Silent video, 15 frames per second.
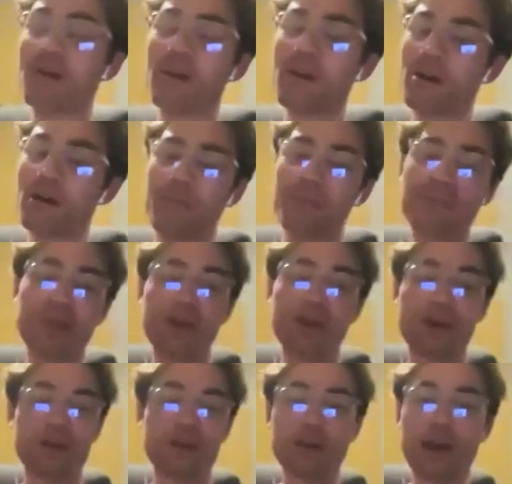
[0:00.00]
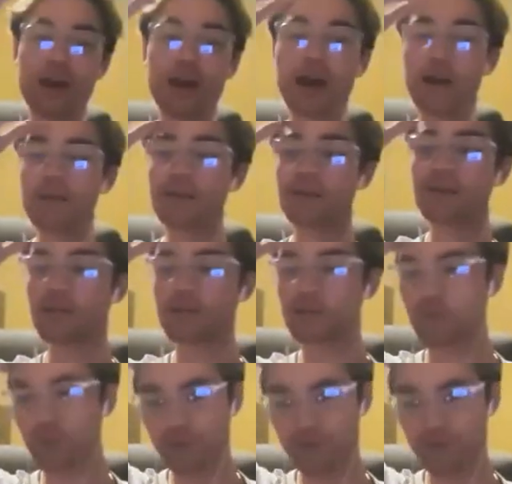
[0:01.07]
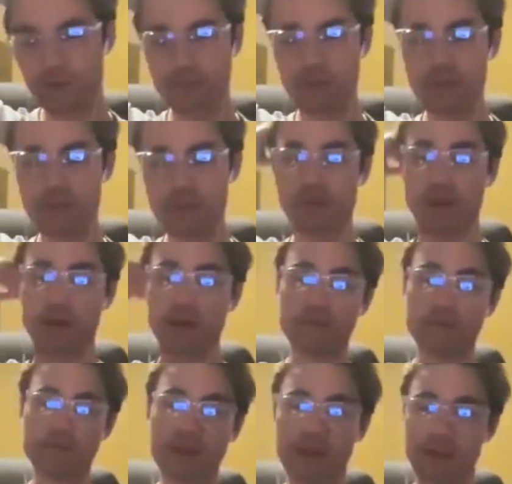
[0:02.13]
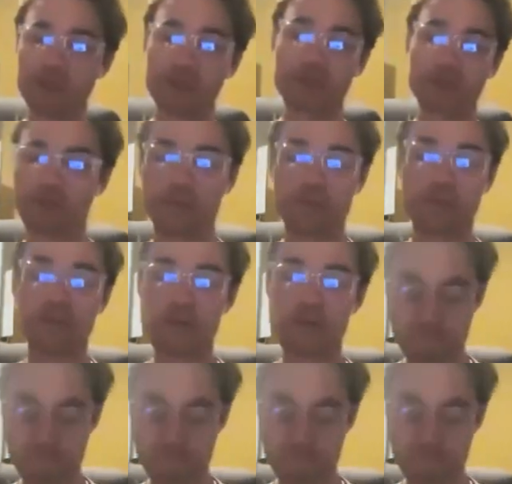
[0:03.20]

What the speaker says: But yeah, I think the 2015 Panthers got this one for me.